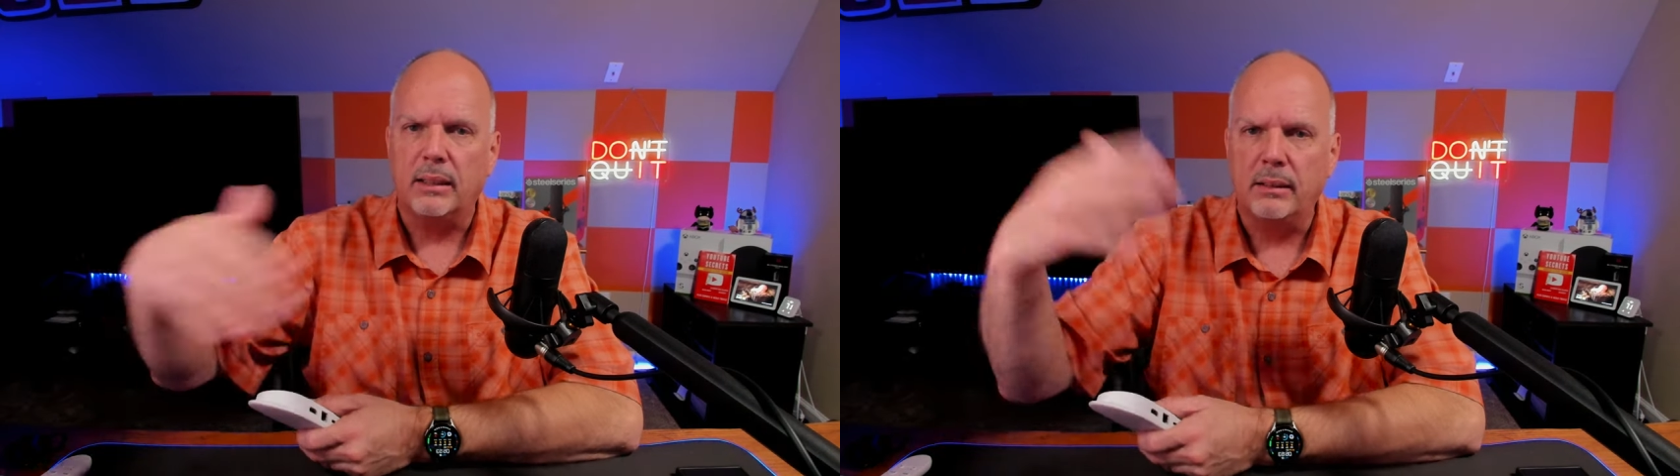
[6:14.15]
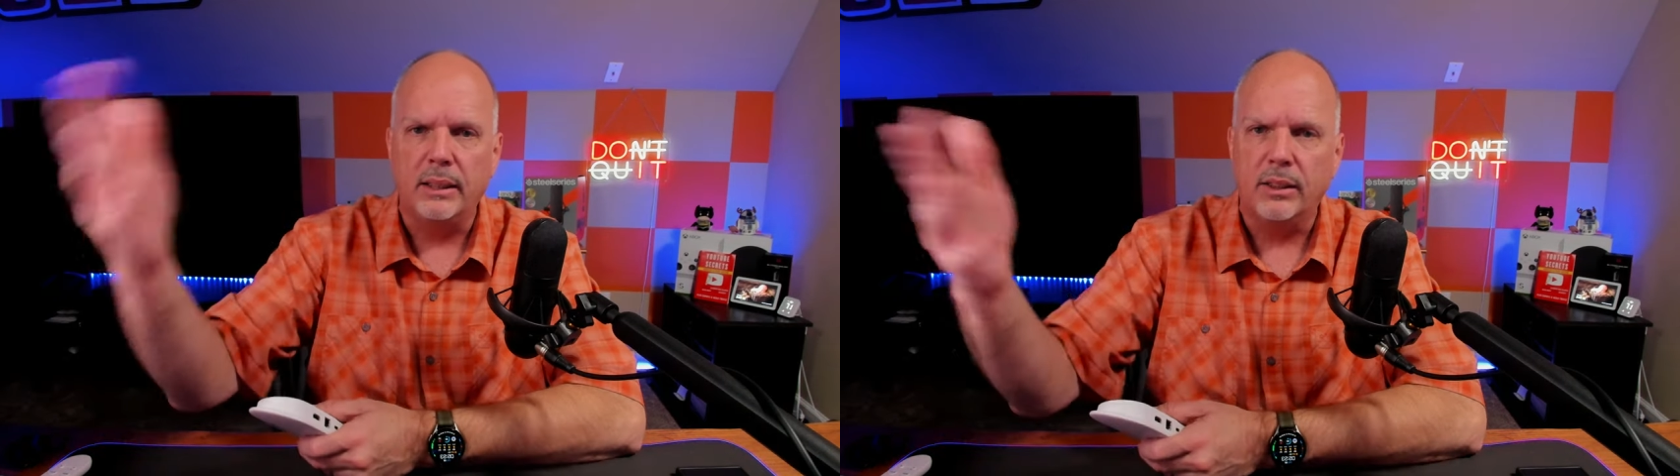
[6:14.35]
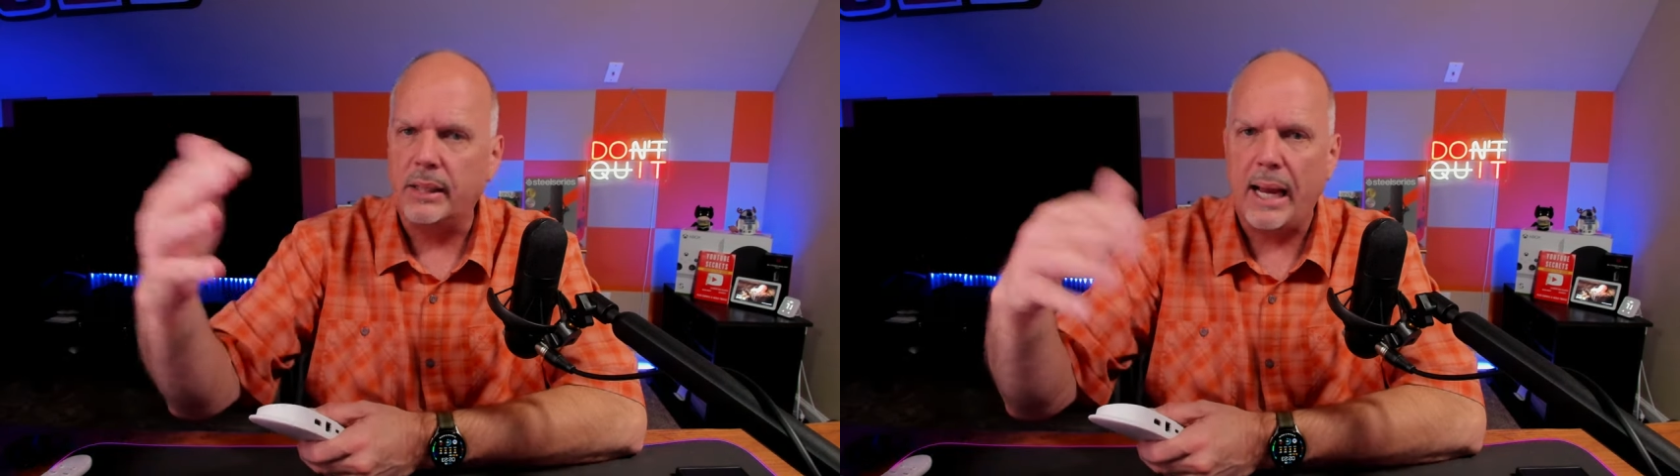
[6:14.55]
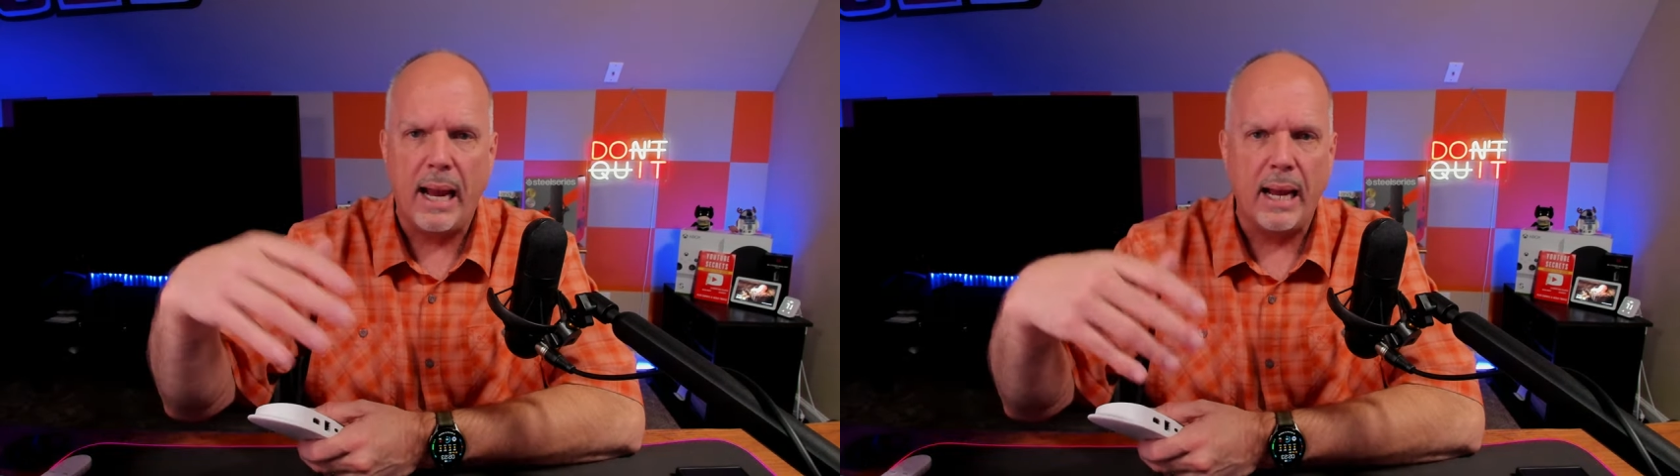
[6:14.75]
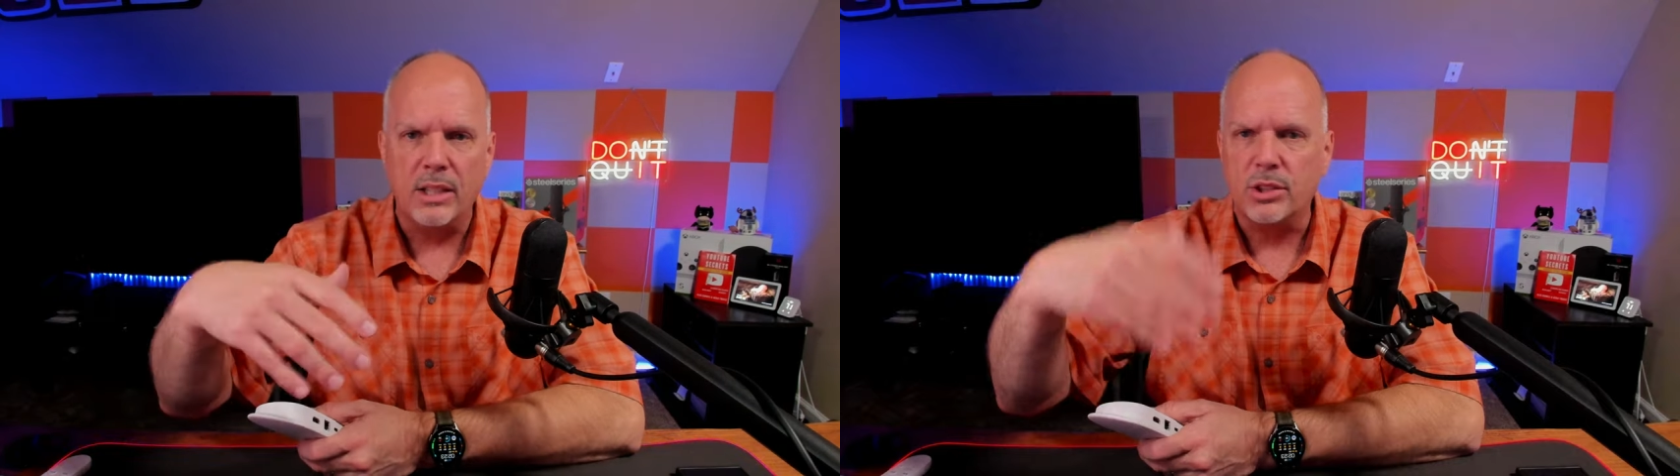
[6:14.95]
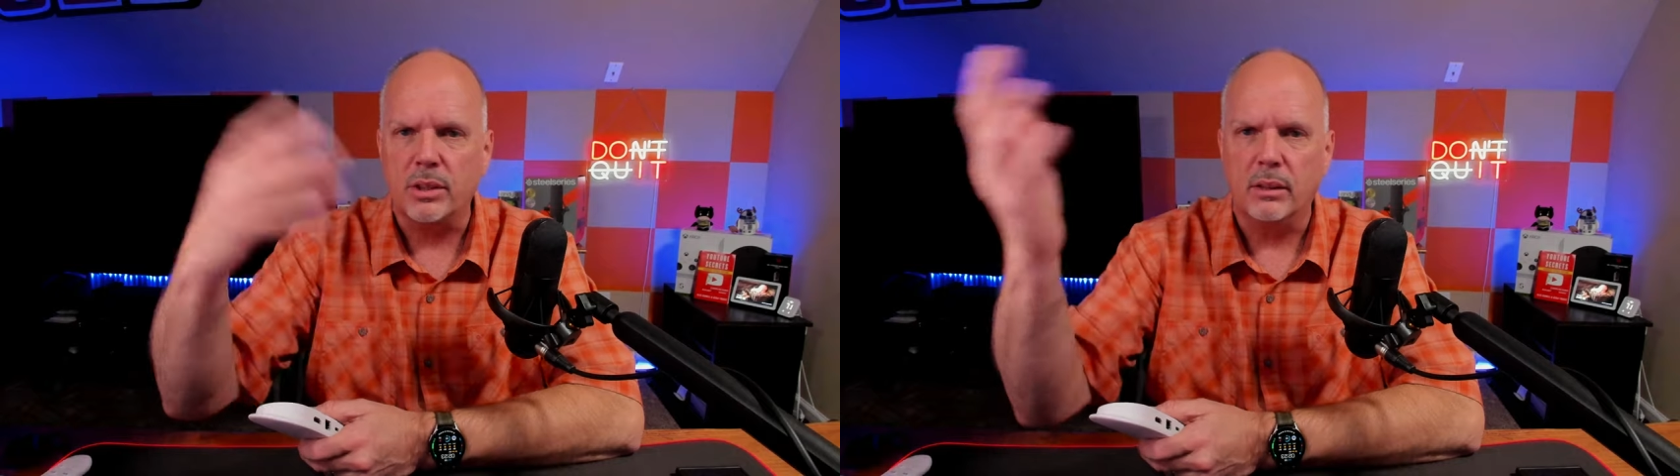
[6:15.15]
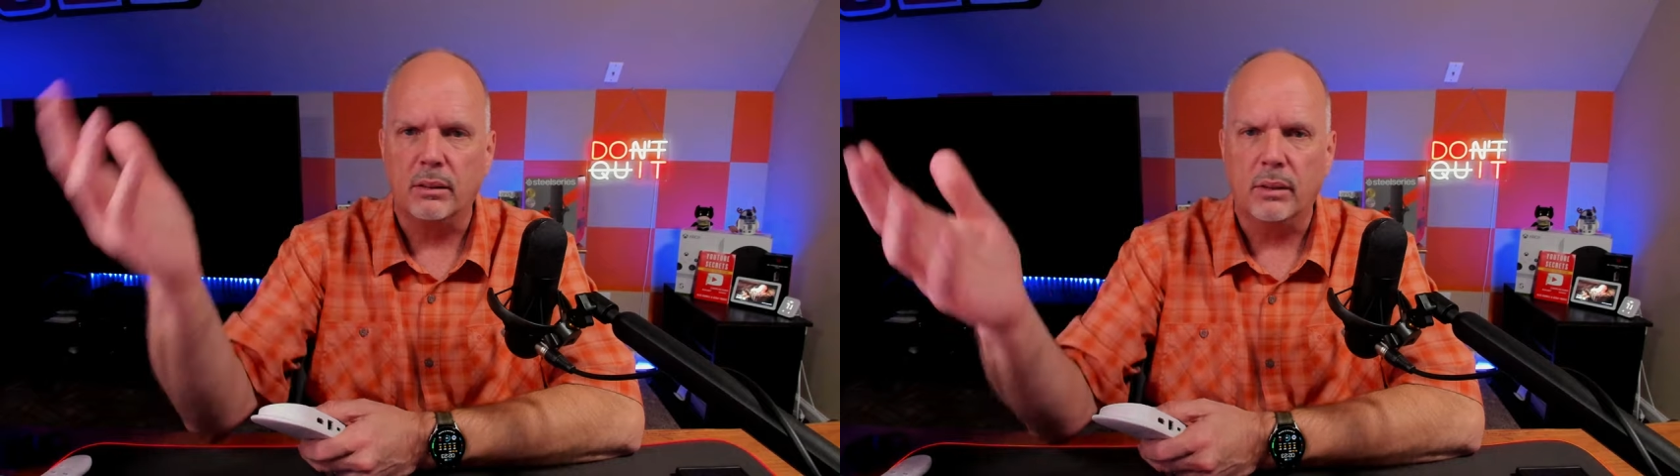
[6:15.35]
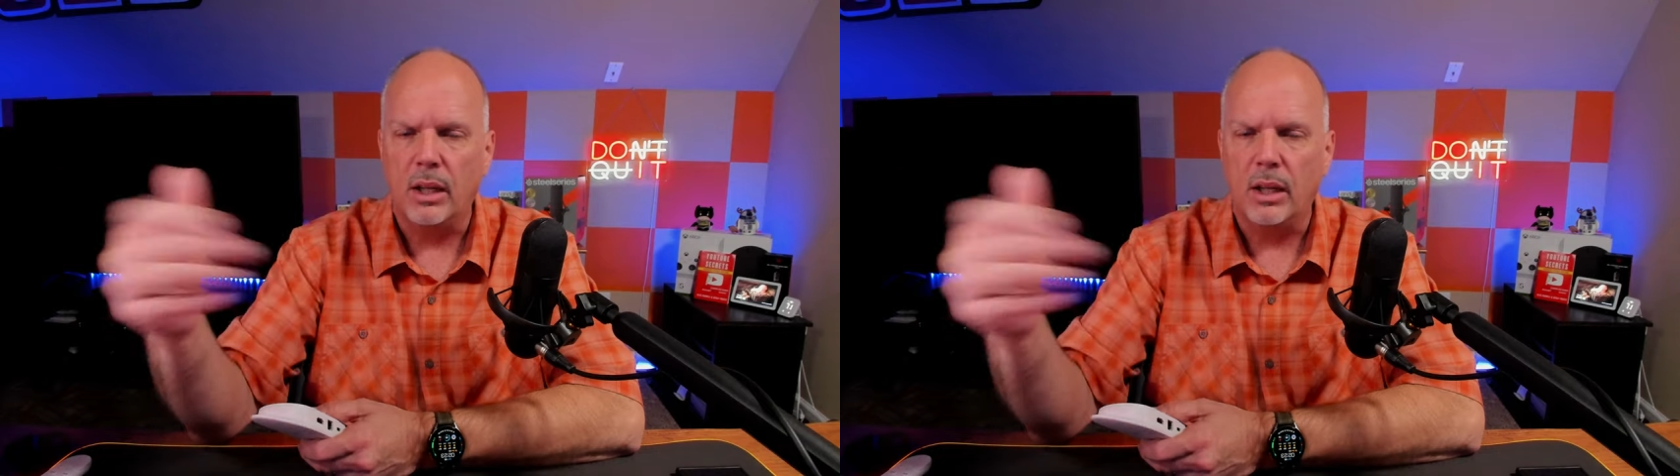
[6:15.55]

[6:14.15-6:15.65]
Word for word: clear cache and